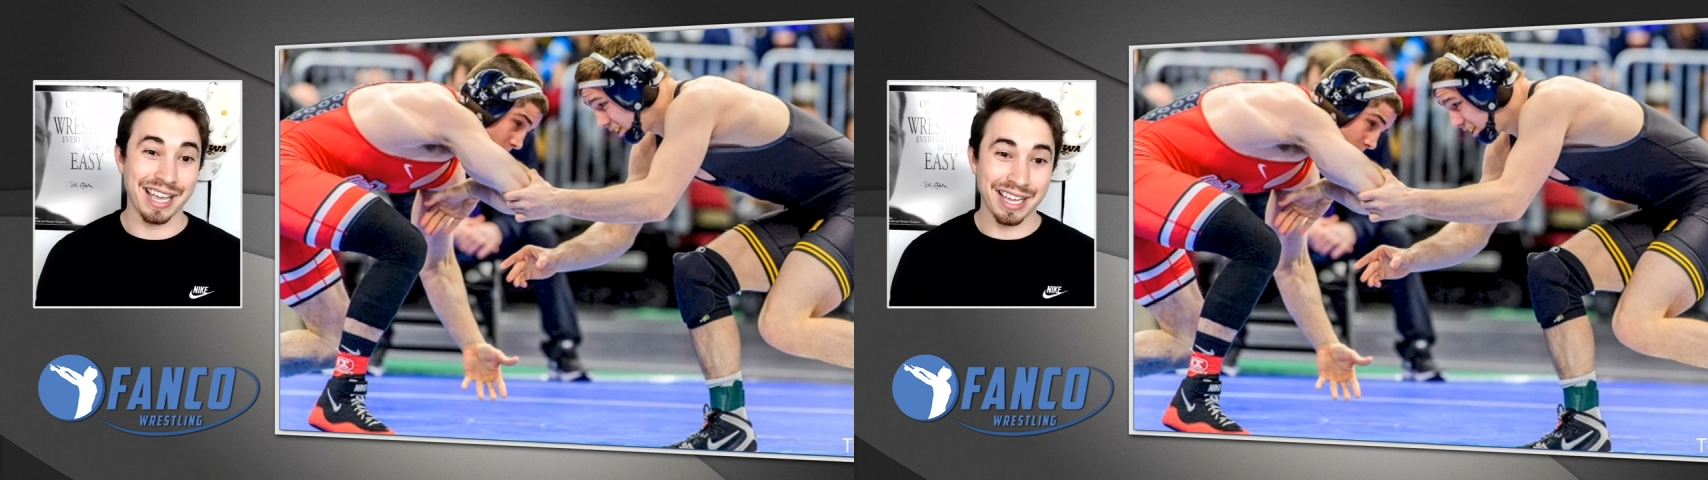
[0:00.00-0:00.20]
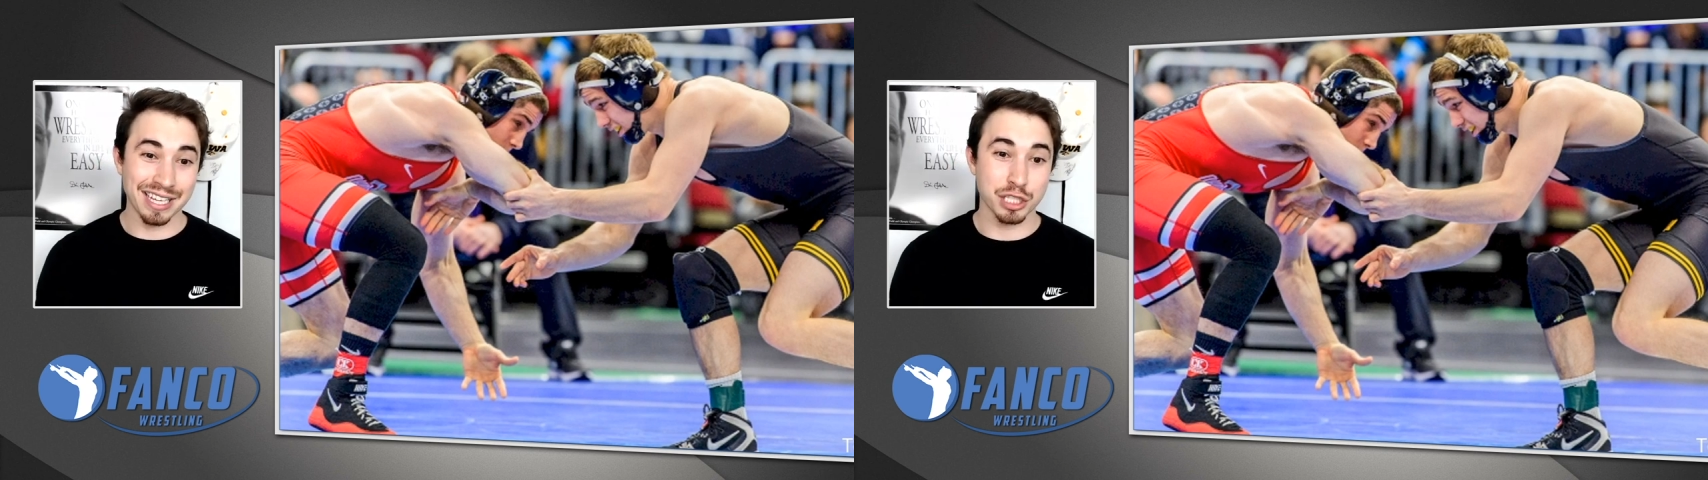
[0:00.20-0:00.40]

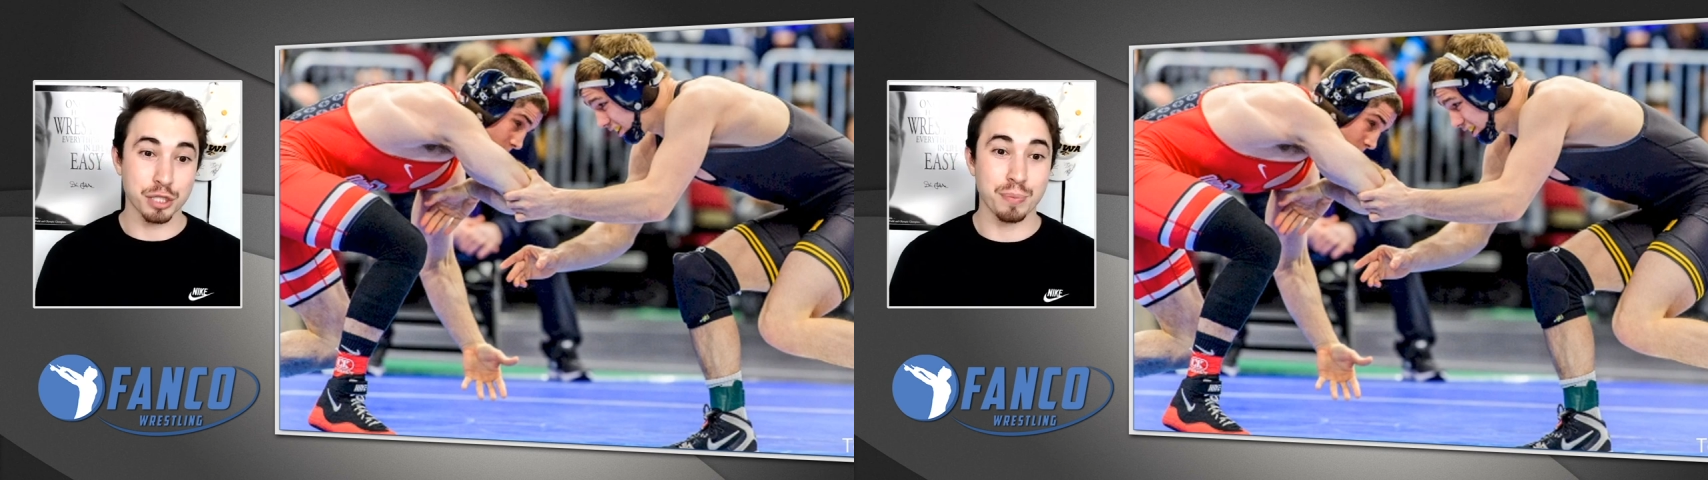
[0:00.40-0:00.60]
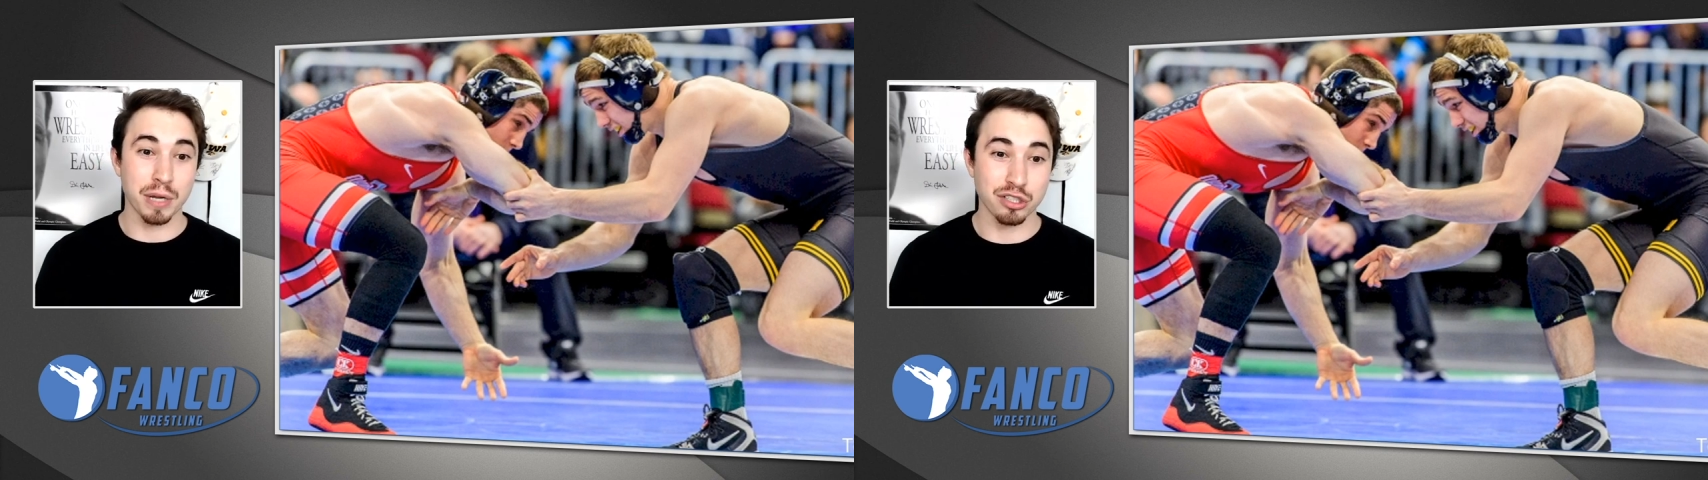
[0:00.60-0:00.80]
and
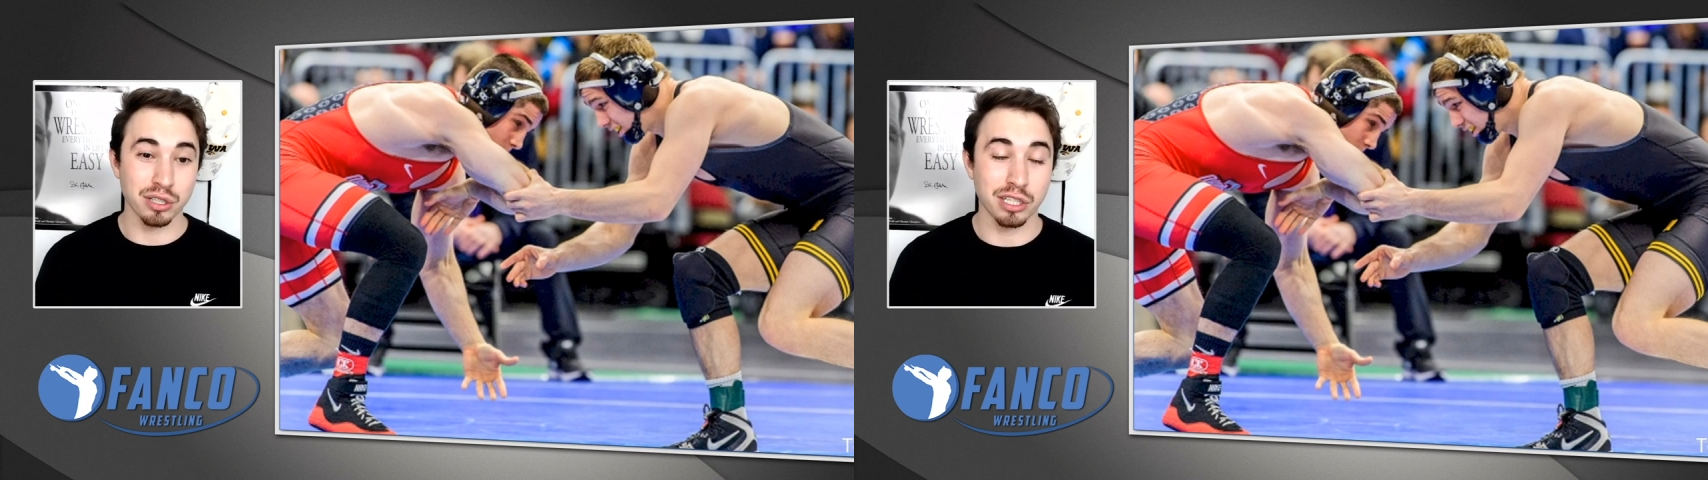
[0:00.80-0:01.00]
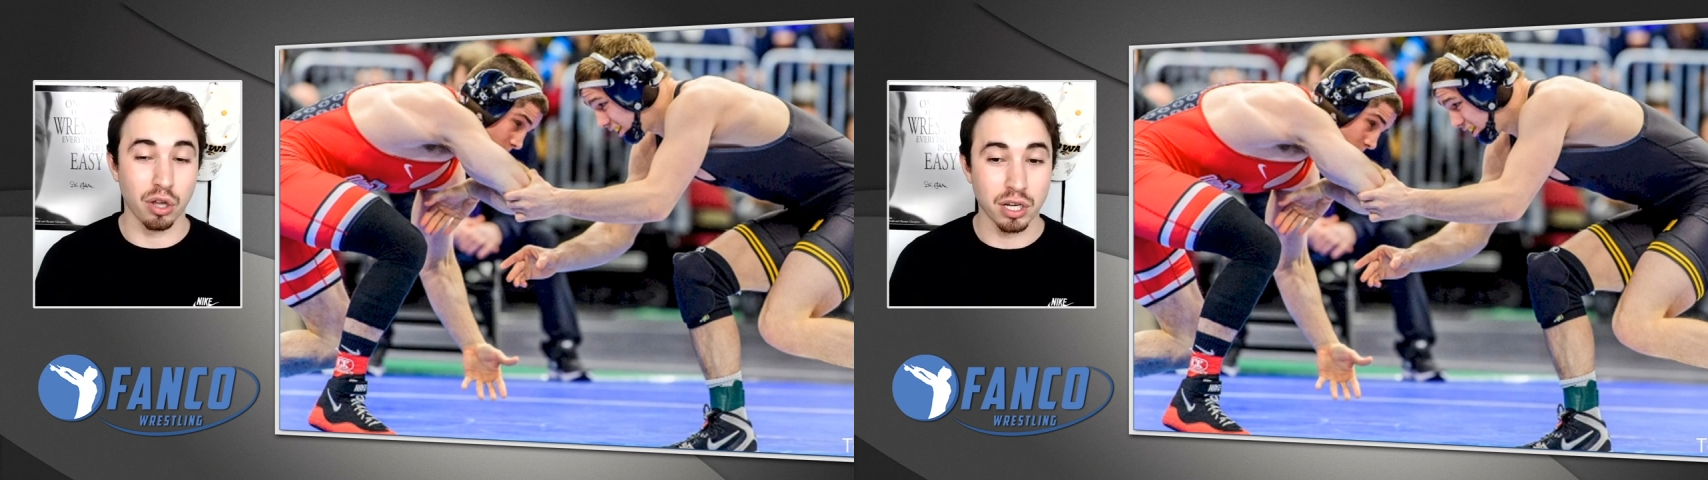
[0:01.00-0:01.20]
Spencer
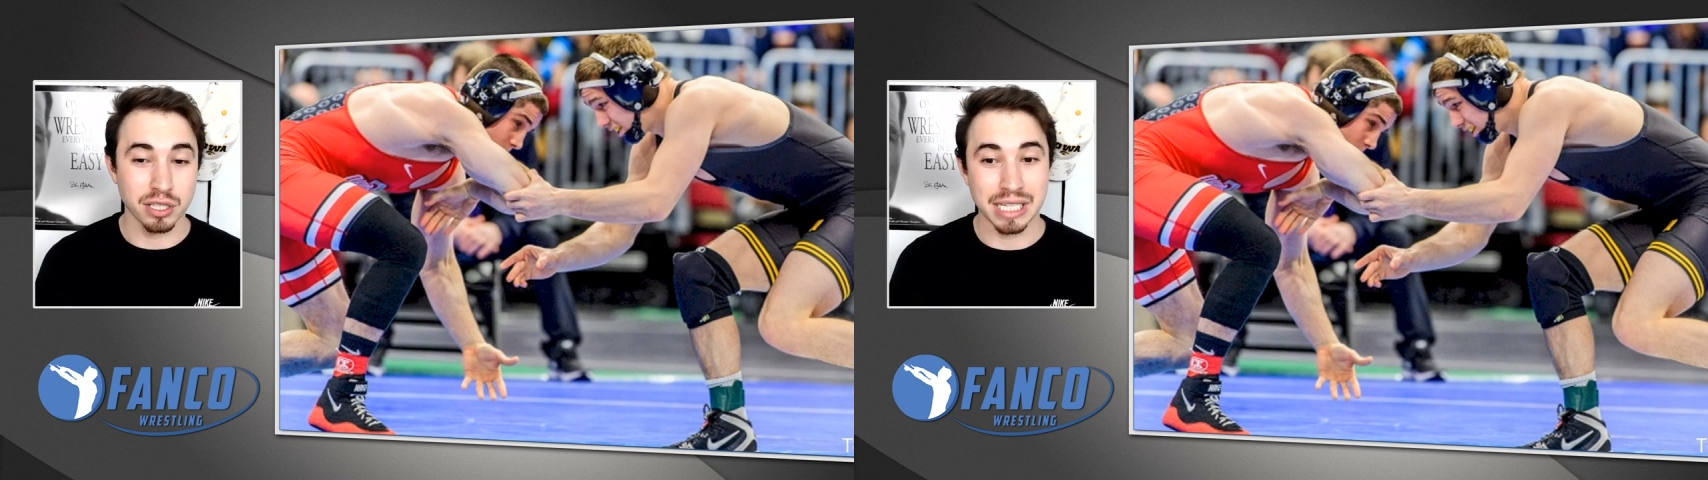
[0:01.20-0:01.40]
Lee lost